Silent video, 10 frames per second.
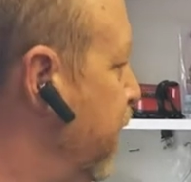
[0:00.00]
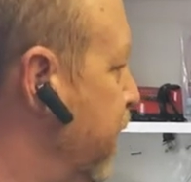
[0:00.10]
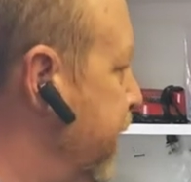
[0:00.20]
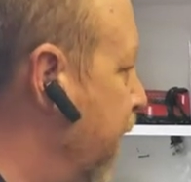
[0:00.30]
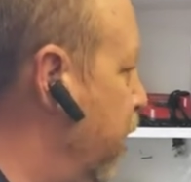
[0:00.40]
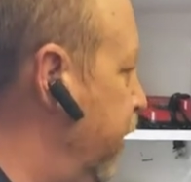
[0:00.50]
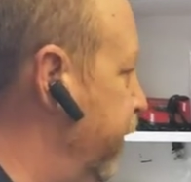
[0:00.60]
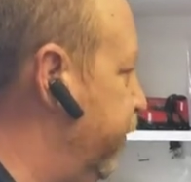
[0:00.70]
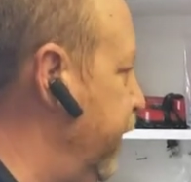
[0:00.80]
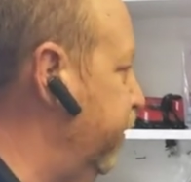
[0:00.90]
Now,
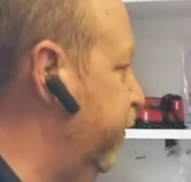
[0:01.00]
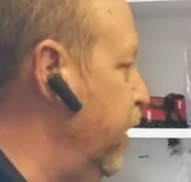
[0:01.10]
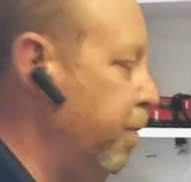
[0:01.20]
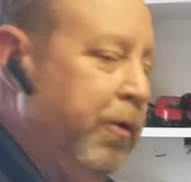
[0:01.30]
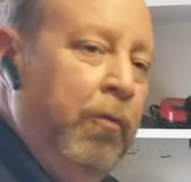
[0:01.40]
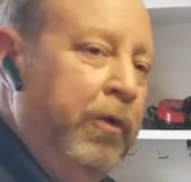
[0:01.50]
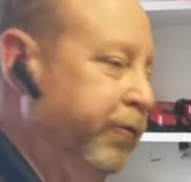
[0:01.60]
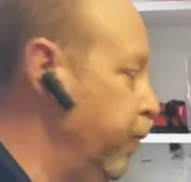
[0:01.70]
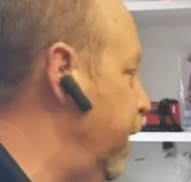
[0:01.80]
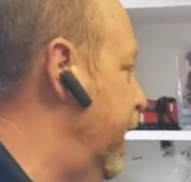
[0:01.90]
if this number
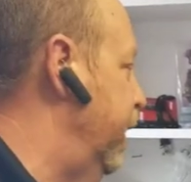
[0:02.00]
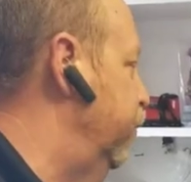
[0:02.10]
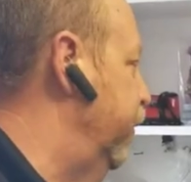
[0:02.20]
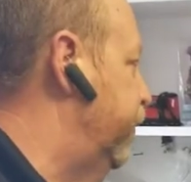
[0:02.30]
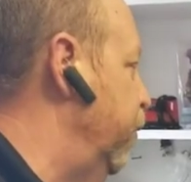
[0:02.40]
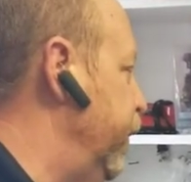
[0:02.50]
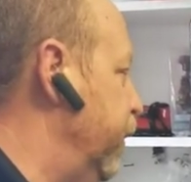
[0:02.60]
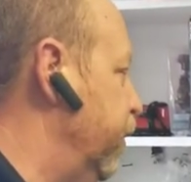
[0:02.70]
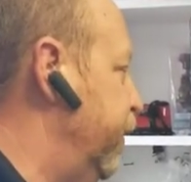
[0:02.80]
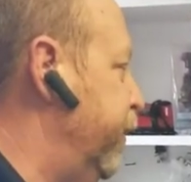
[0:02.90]
was red with the
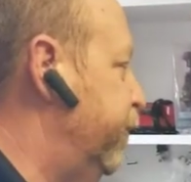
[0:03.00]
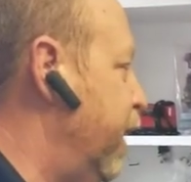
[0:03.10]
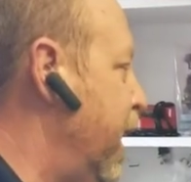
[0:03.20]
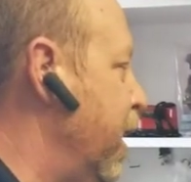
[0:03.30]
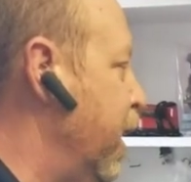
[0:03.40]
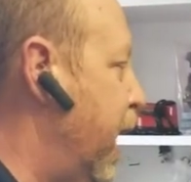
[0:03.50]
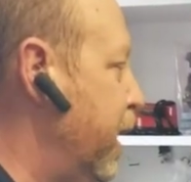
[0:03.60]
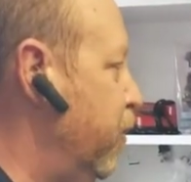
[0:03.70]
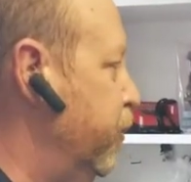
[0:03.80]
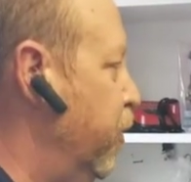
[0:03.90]
wheel and the tire,
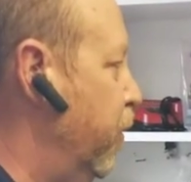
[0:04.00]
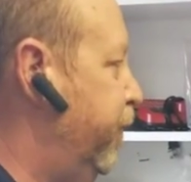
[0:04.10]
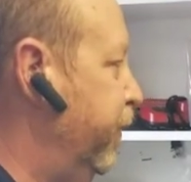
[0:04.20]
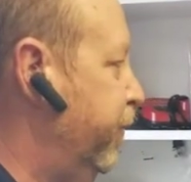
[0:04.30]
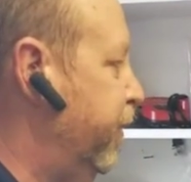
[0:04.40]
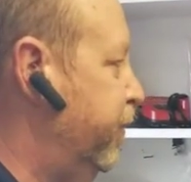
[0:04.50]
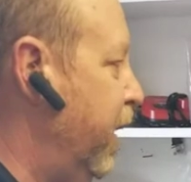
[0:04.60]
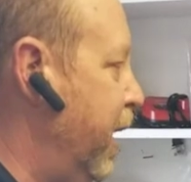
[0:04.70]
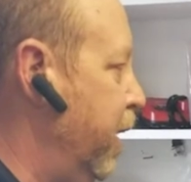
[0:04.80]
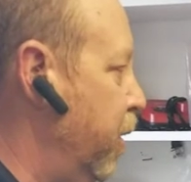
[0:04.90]
I don't know if it's the
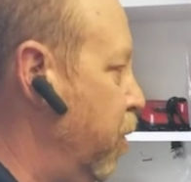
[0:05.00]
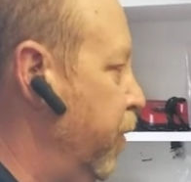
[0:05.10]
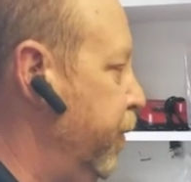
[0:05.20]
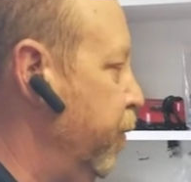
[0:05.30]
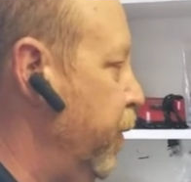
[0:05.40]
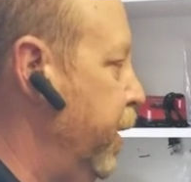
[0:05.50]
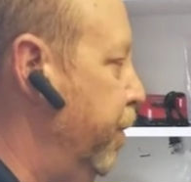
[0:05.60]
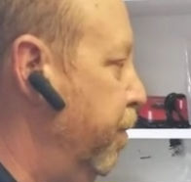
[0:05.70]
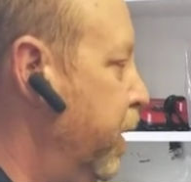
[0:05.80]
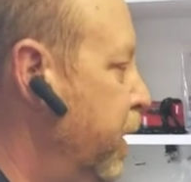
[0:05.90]
tire or the
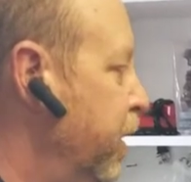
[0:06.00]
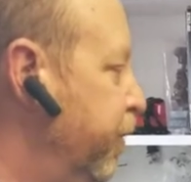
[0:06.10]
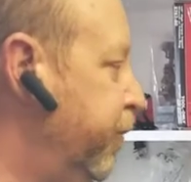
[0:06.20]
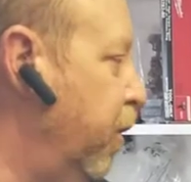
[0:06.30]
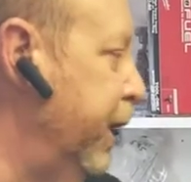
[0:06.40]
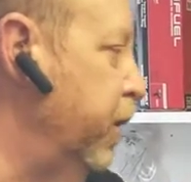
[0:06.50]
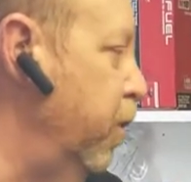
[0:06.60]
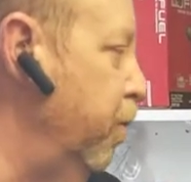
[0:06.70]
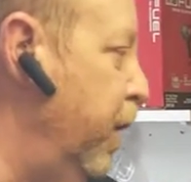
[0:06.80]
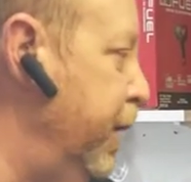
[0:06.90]
rim. So I
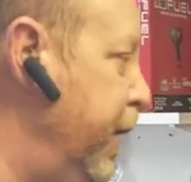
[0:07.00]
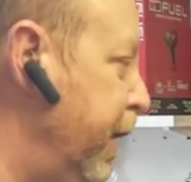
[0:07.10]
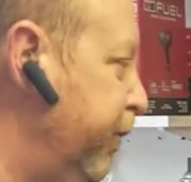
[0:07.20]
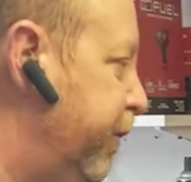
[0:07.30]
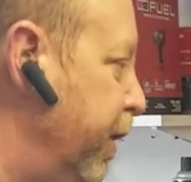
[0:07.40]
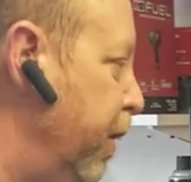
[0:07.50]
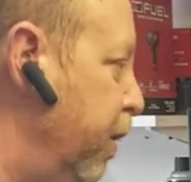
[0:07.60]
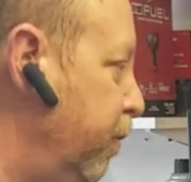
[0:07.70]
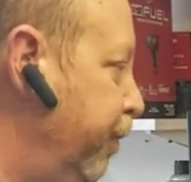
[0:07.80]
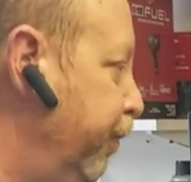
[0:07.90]
go to my next arrow,